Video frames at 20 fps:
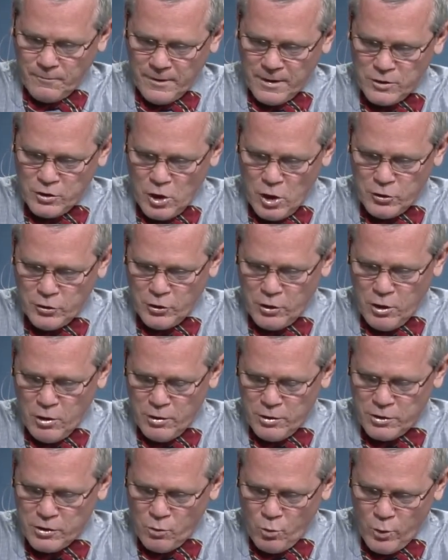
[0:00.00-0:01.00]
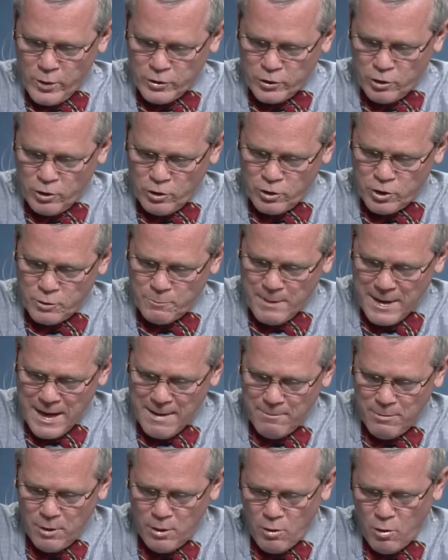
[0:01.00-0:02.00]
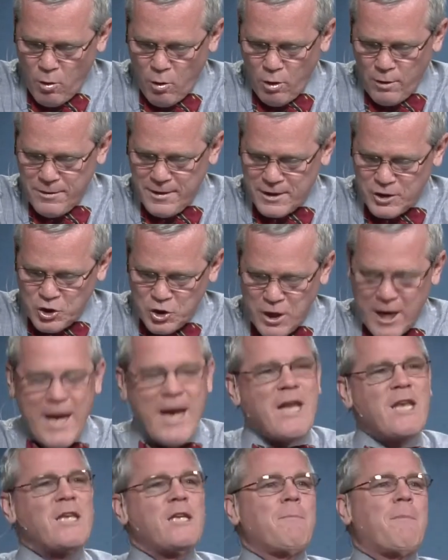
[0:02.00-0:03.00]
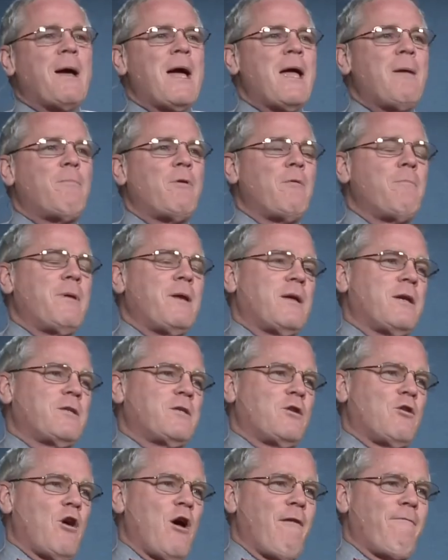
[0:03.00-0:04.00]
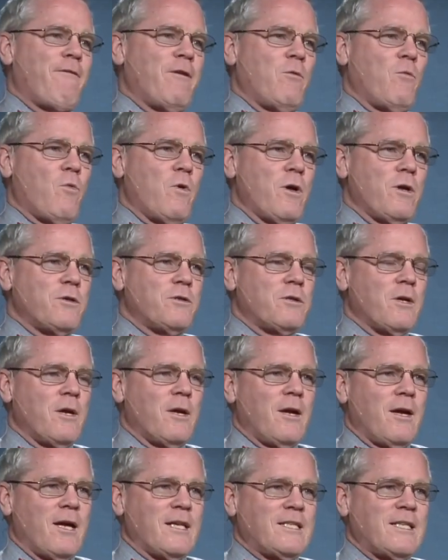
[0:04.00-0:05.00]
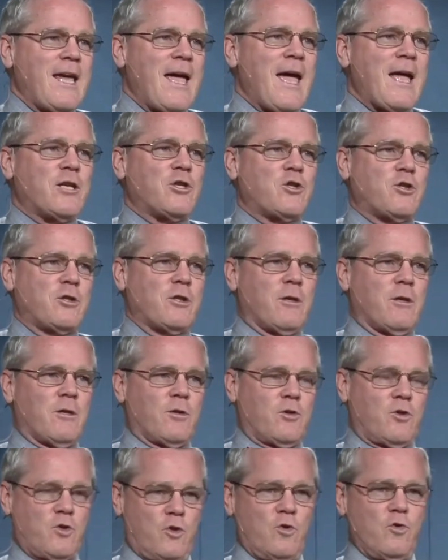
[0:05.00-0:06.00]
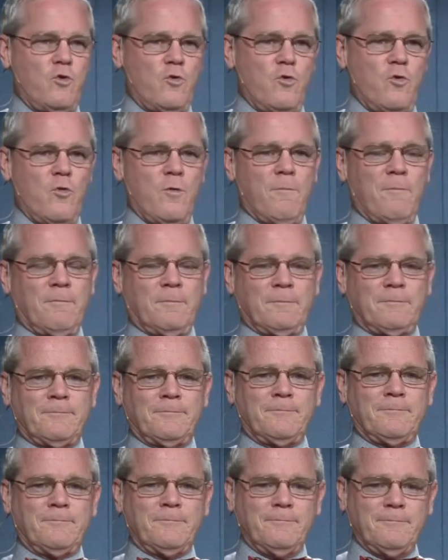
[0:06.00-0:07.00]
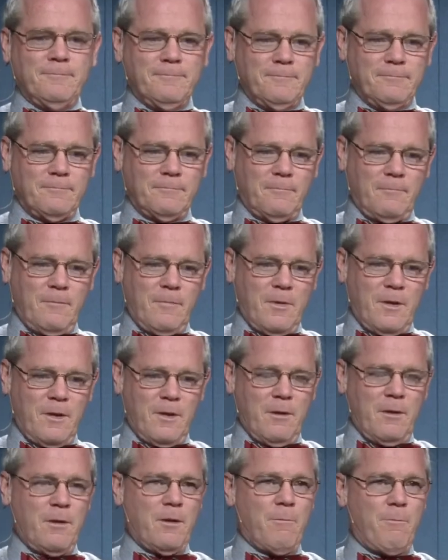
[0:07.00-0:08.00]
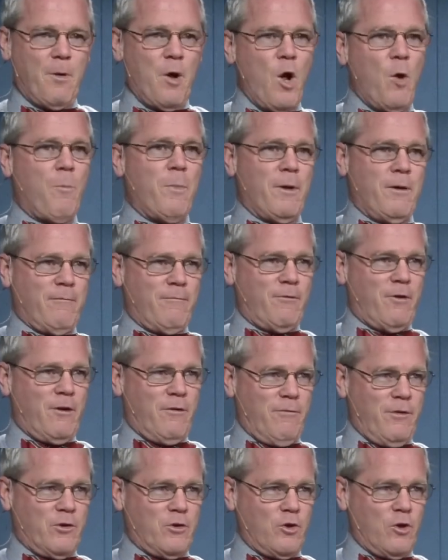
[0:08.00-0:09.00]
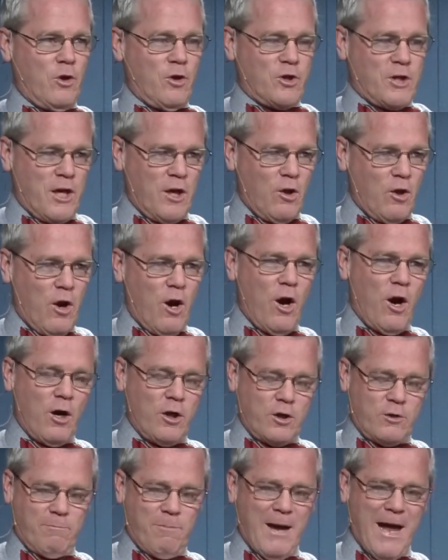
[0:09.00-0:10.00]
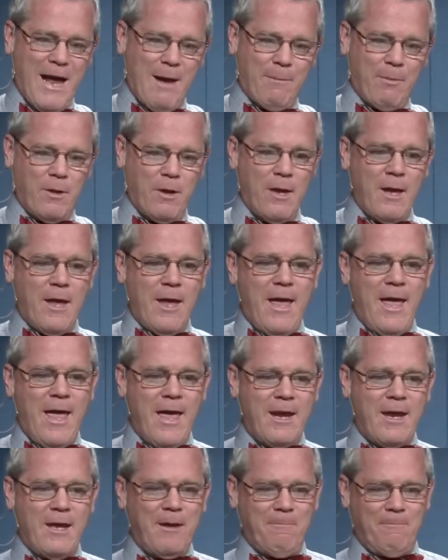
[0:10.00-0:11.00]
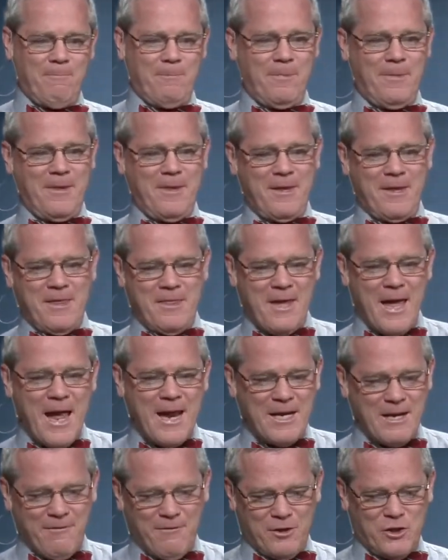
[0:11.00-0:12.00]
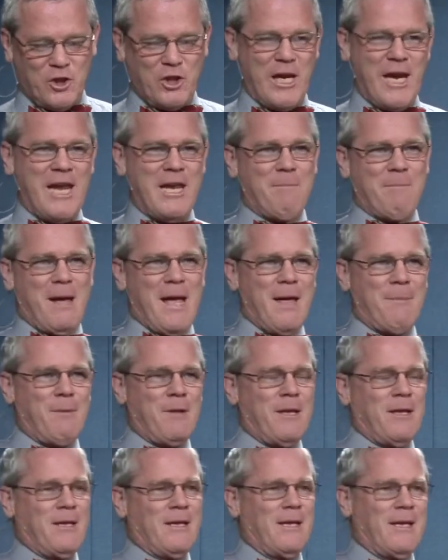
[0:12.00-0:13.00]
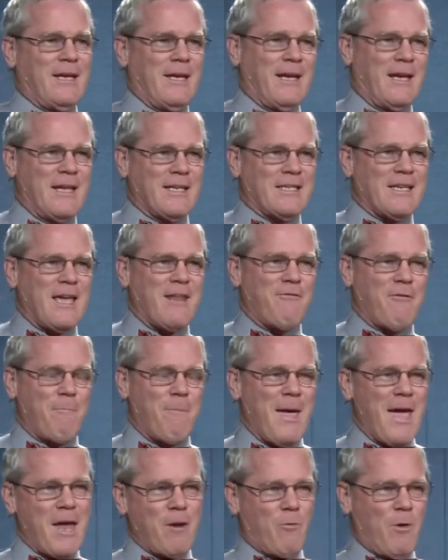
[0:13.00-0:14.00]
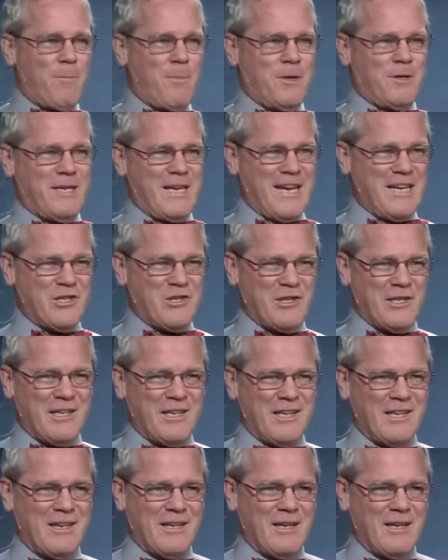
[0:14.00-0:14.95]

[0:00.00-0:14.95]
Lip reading: It's also known as the Whitchurch Bible or the Chained Bible because it often was attached to the pulpit in front of the church, a large Bible. And the idea of a chained Bible gets kind of a bad reputation.